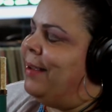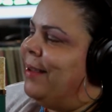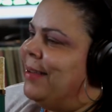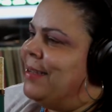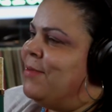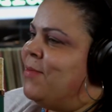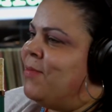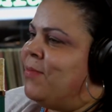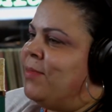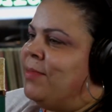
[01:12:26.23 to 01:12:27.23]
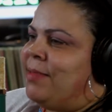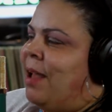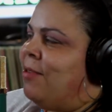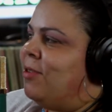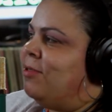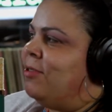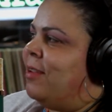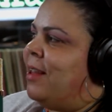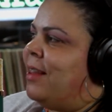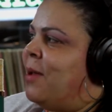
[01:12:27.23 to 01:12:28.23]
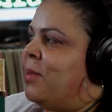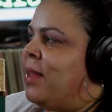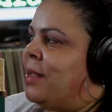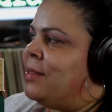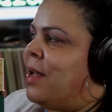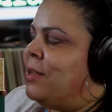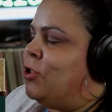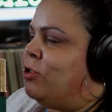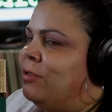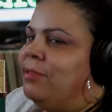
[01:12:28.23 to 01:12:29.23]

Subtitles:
I don't know who created that, but that's not true.